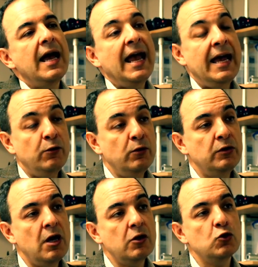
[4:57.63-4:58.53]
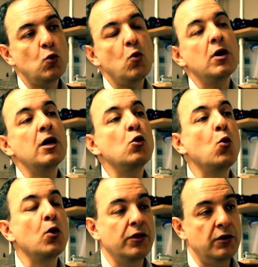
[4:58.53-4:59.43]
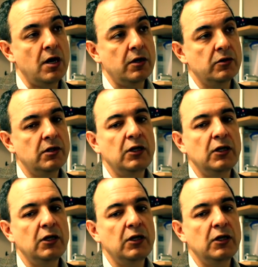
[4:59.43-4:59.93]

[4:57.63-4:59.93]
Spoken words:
heterodox or unorthodox.